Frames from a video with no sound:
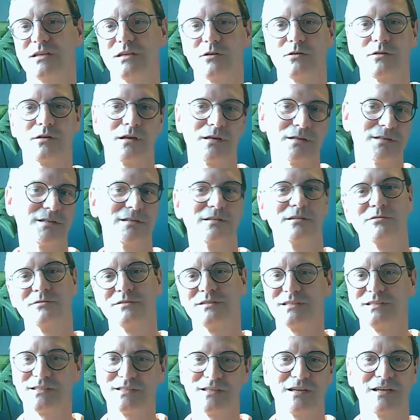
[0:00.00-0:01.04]
on us and on
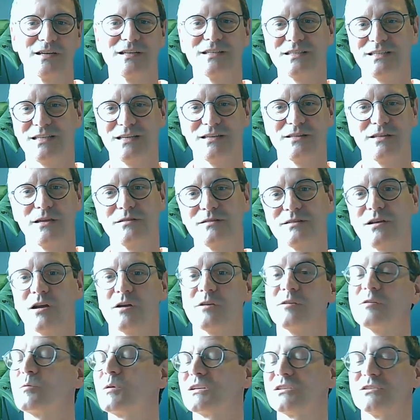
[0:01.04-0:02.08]
society, and those kind
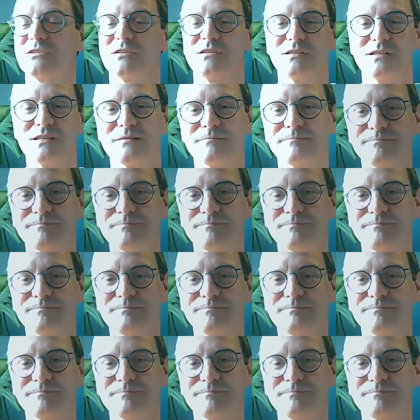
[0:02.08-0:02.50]
of questions.